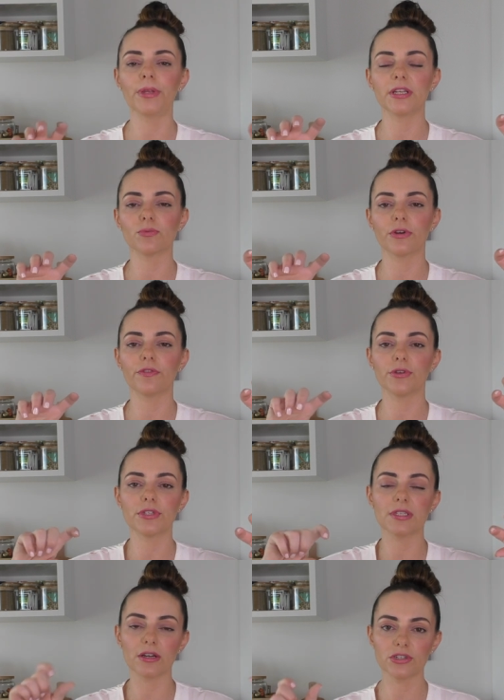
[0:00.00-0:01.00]
It is one of those
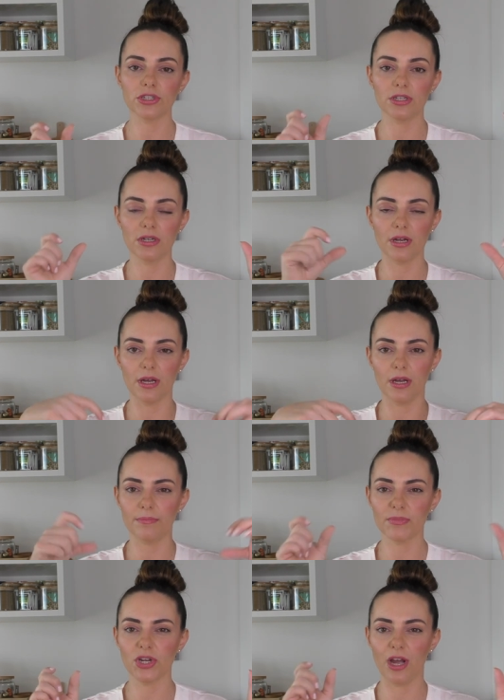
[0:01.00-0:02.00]
suction
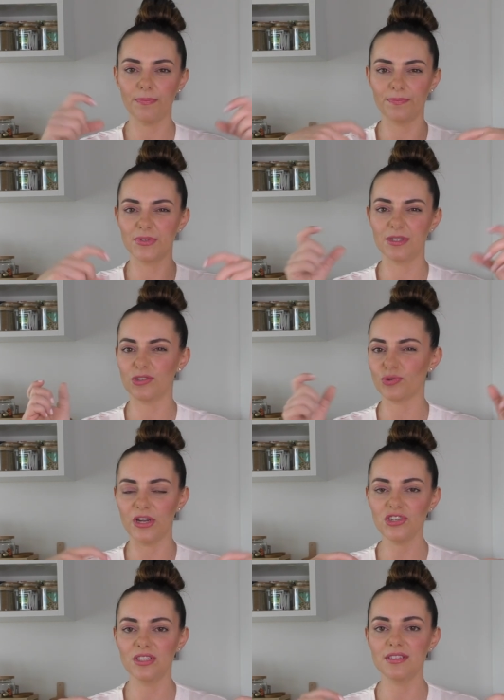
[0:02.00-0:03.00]
um, type
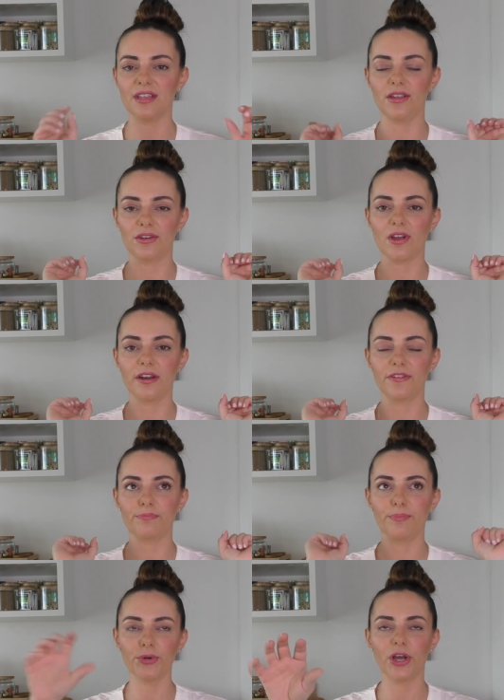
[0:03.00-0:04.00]
situations that you kind
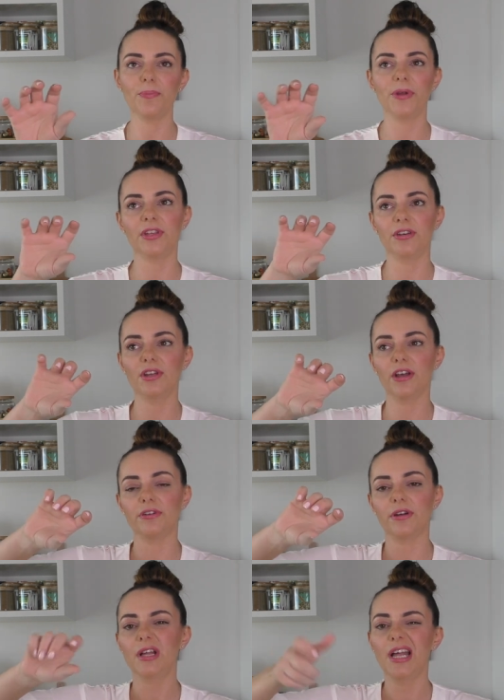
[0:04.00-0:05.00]
of put up and then you have
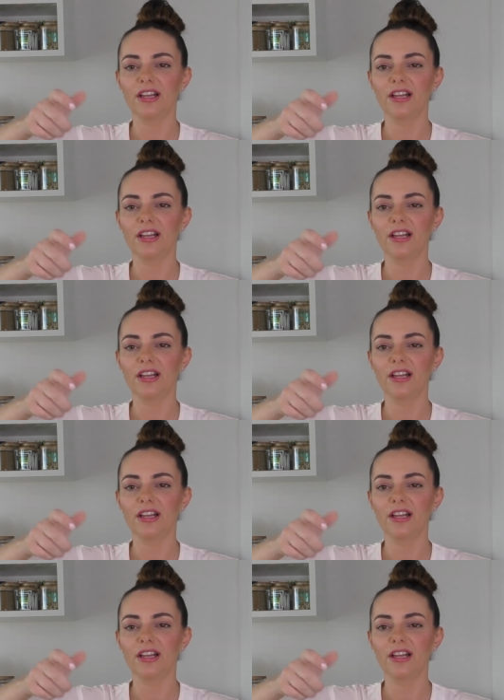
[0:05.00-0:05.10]
a